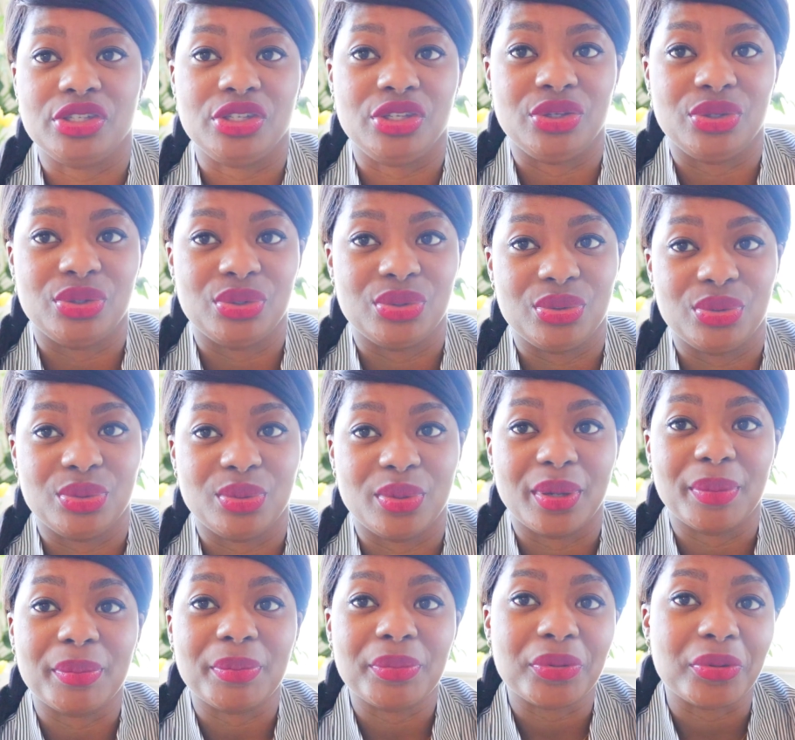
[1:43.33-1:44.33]

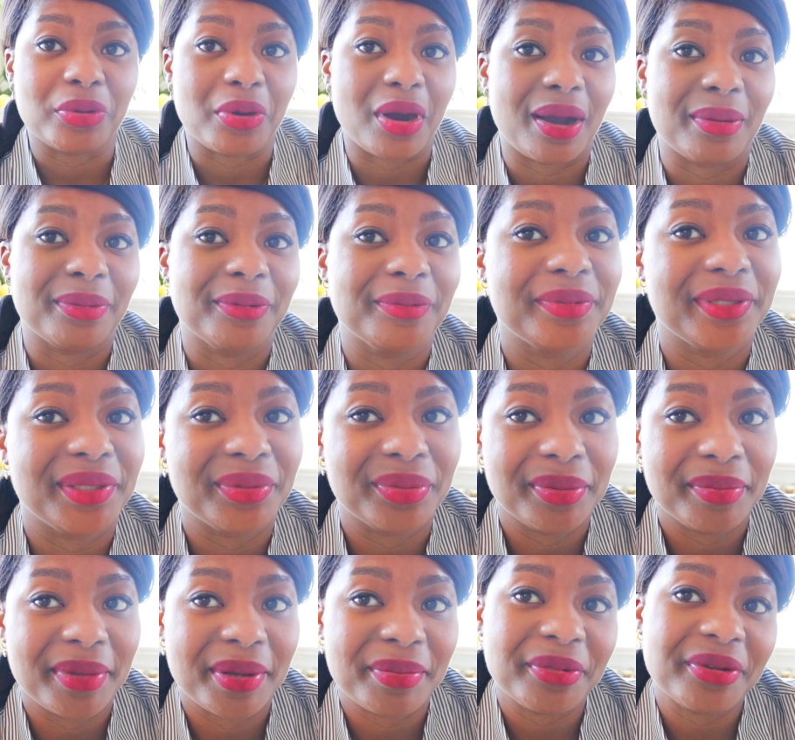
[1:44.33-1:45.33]
you probably
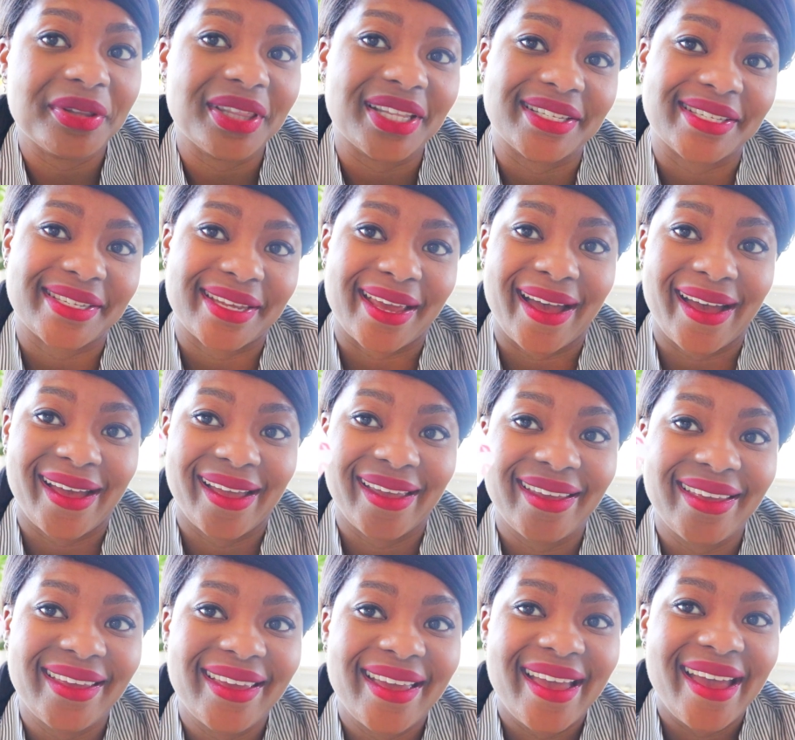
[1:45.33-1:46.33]
remember this
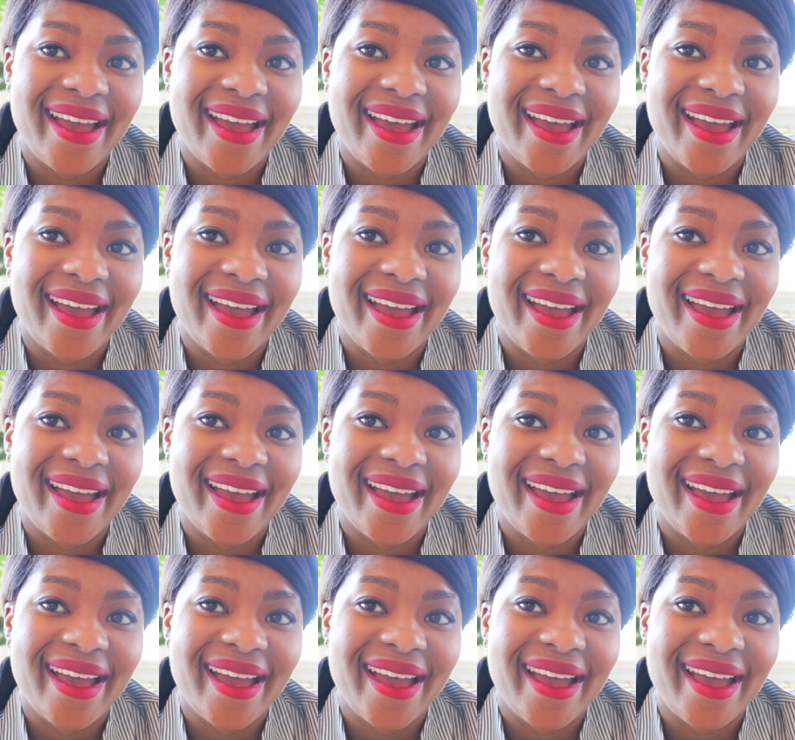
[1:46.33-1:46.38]
guy.